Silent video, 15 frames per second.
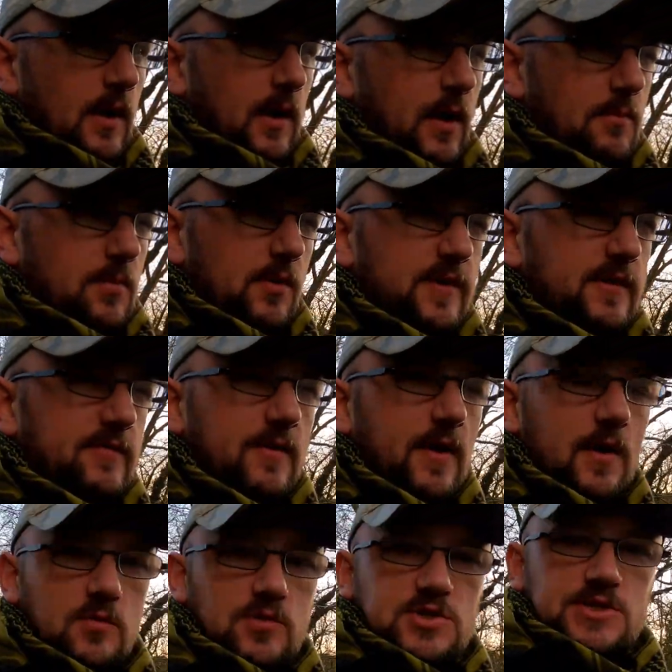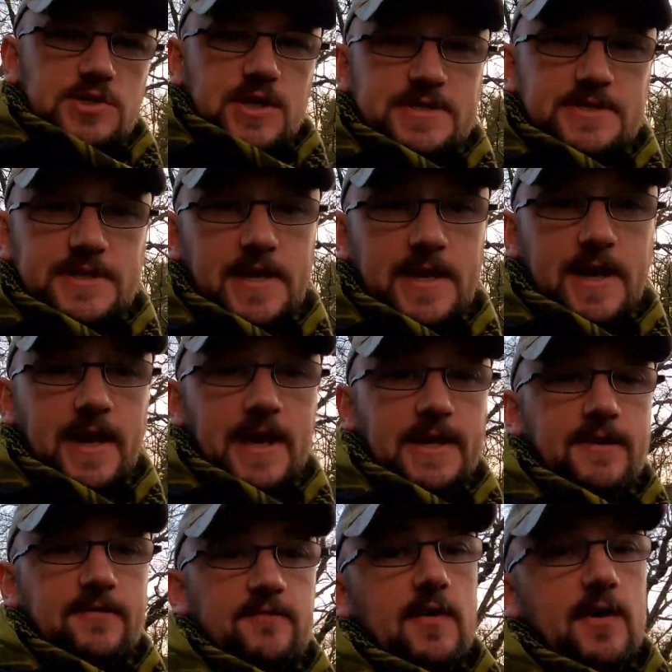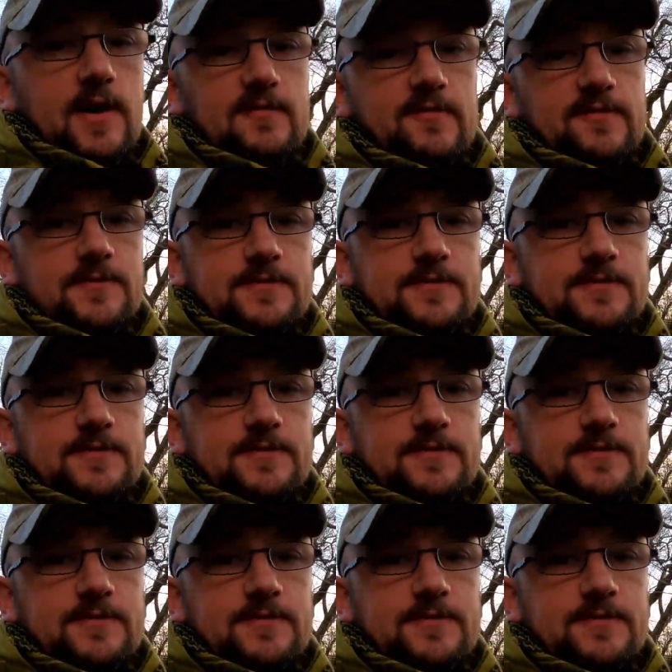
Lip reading: I believe that was 1685.